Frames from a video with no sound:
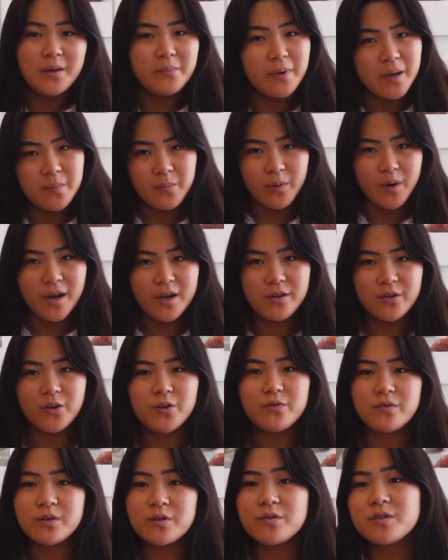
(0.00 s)
my break
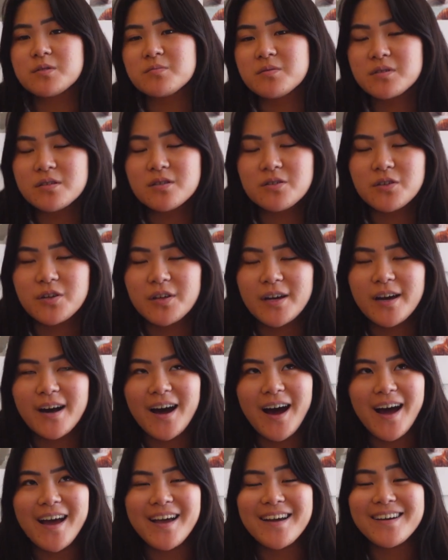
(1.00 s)
over Christmas and New Year,
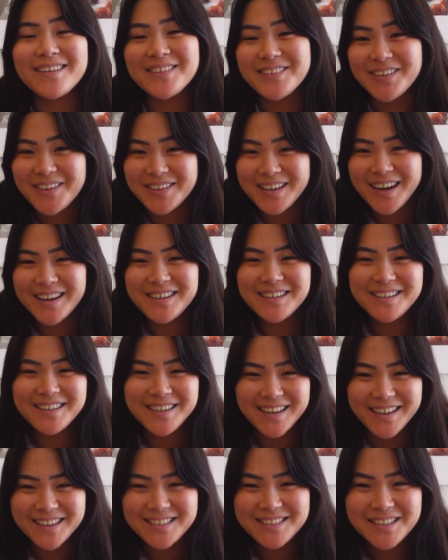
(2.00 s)
I learned how to
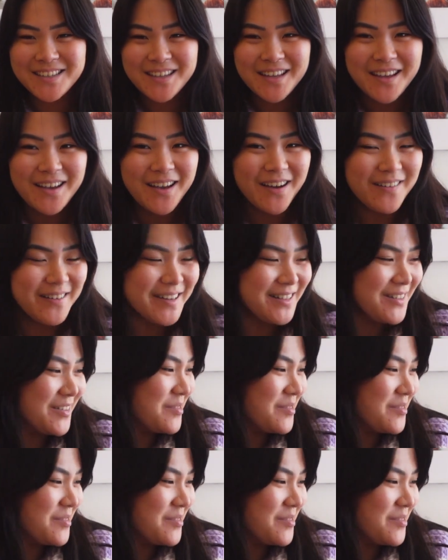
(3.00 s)
knit. Oh, hello,